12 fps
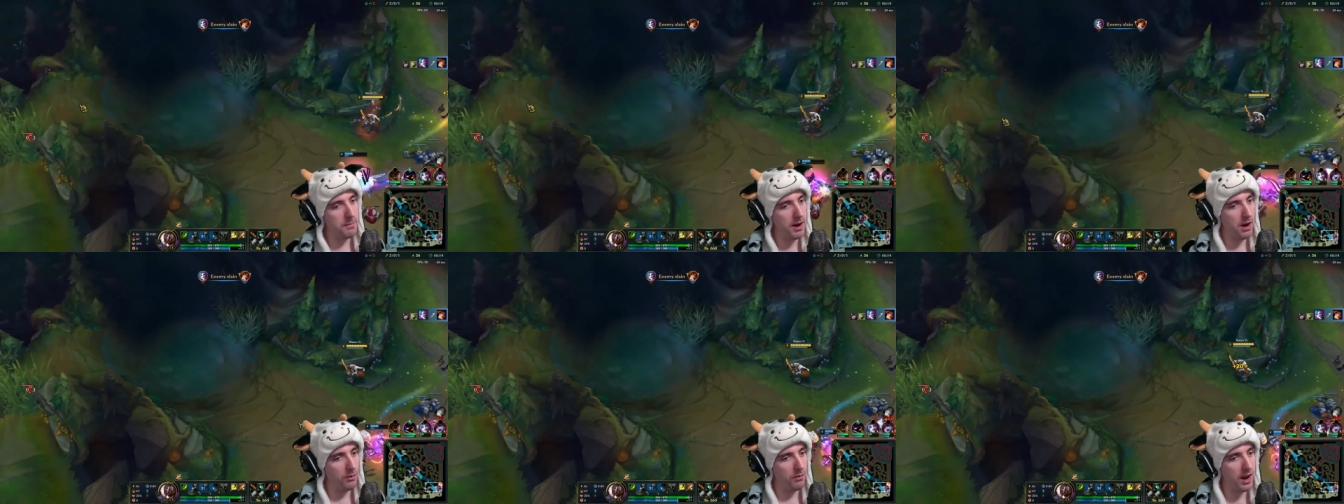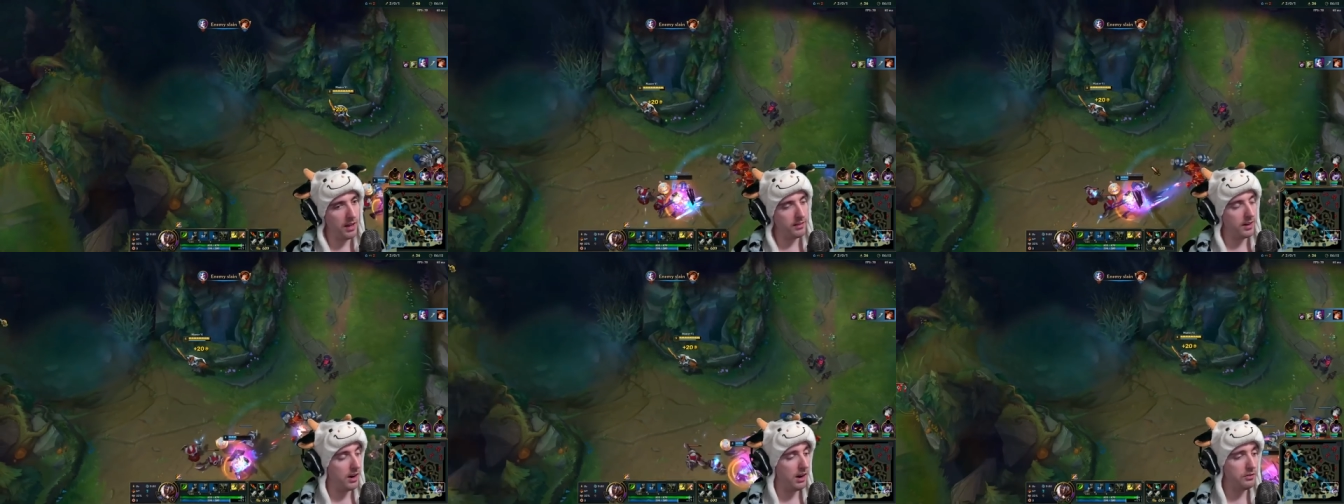about right
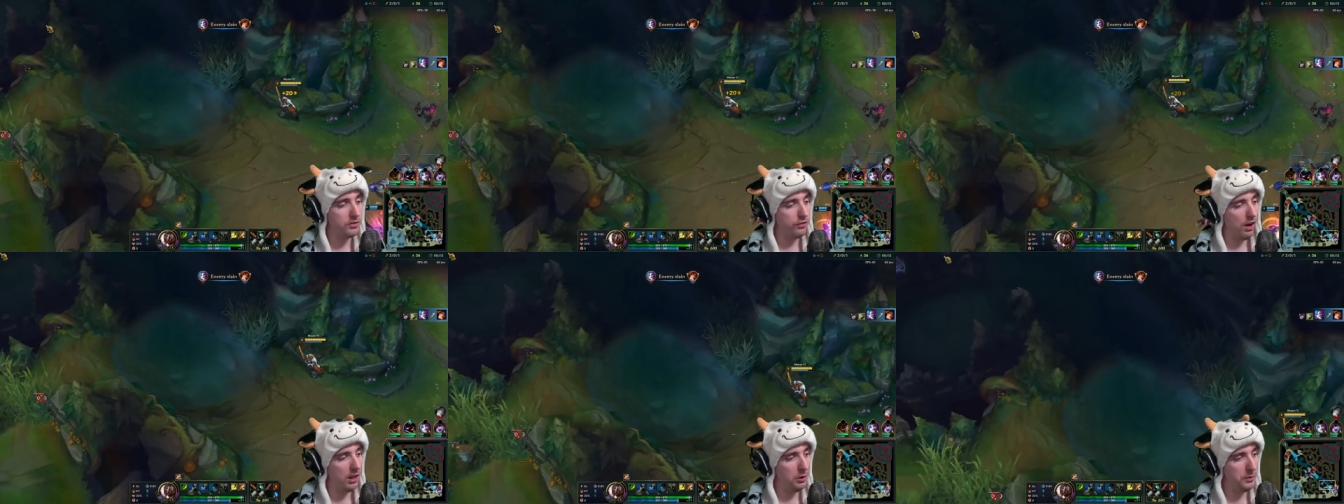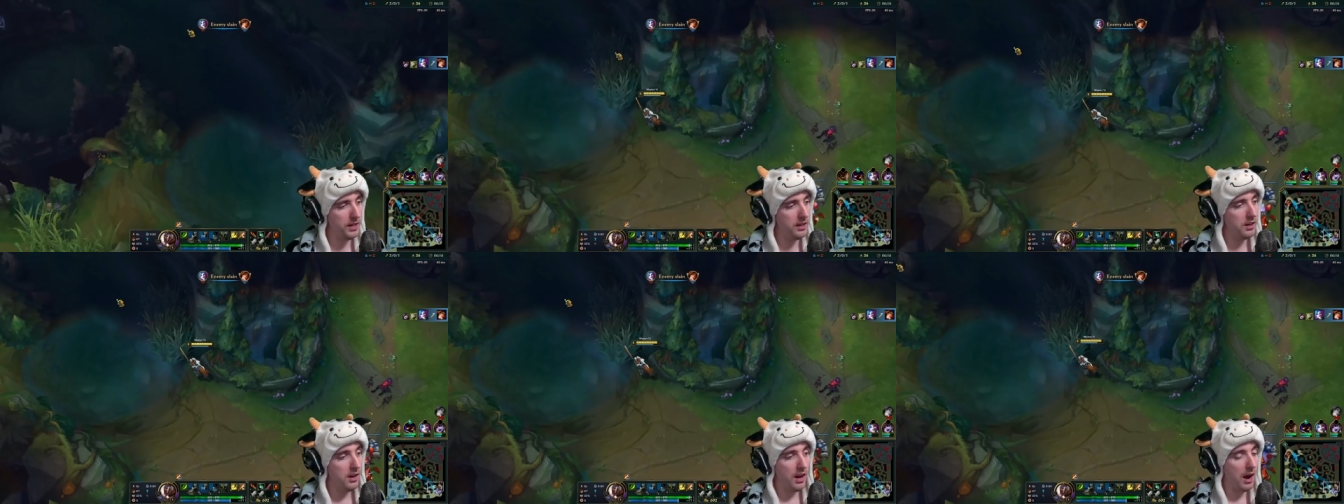there. I was following it.
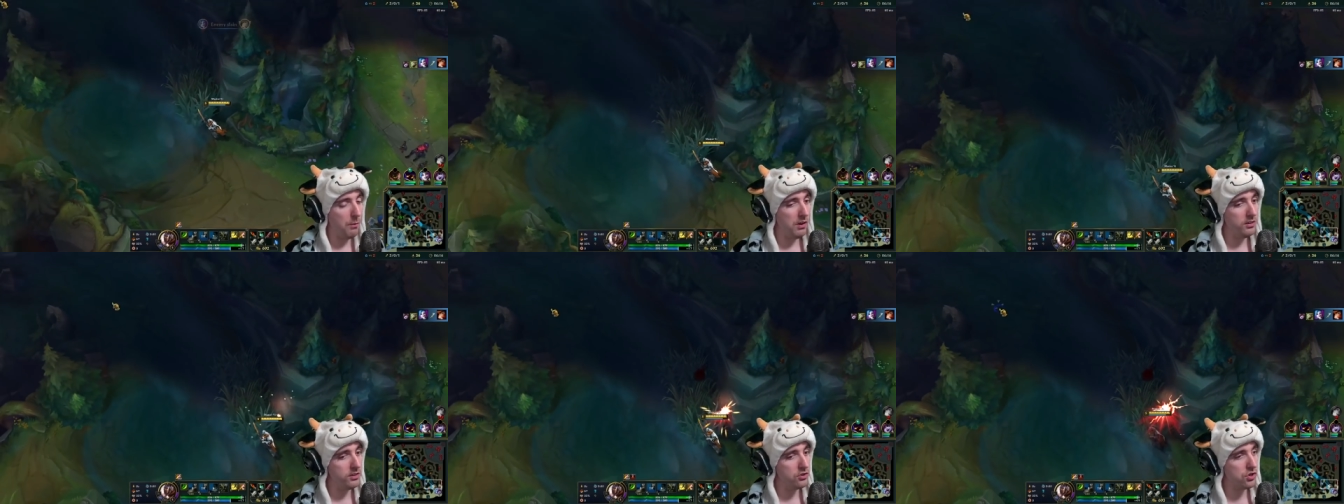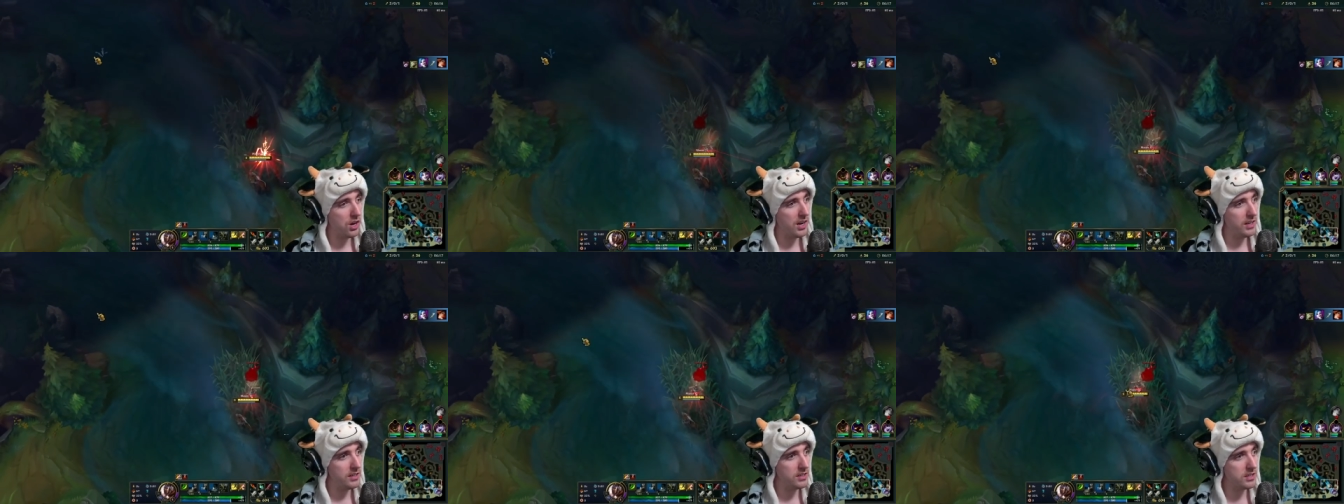I wasn't
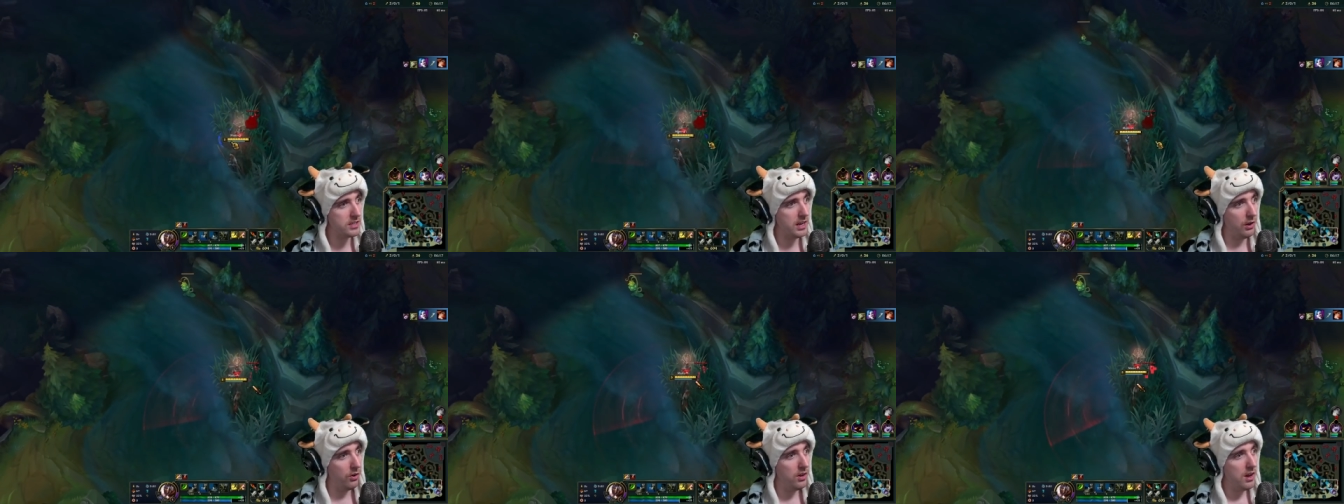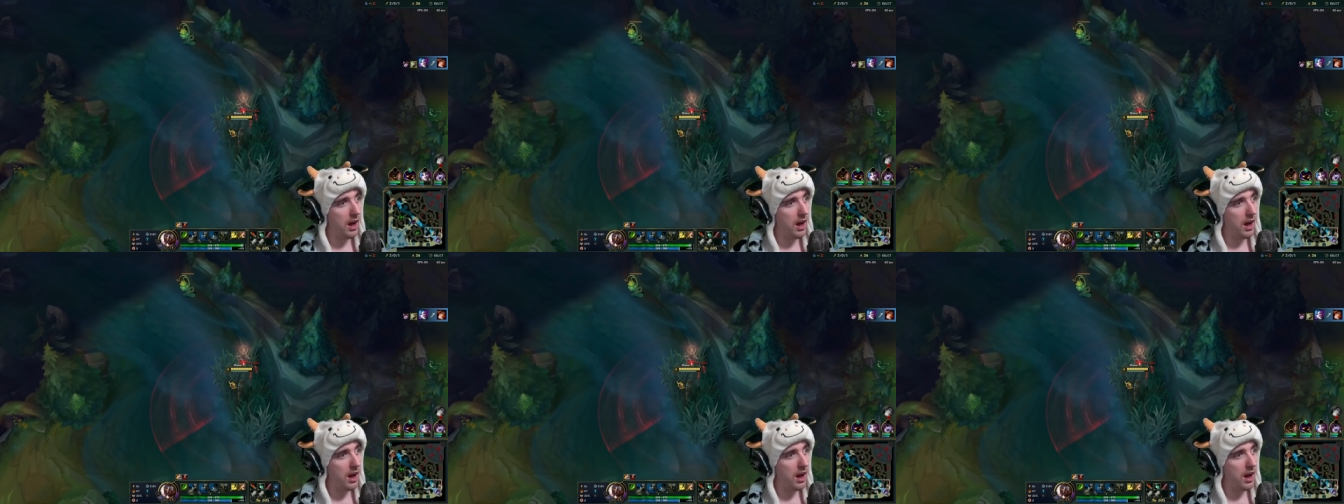trying to steal.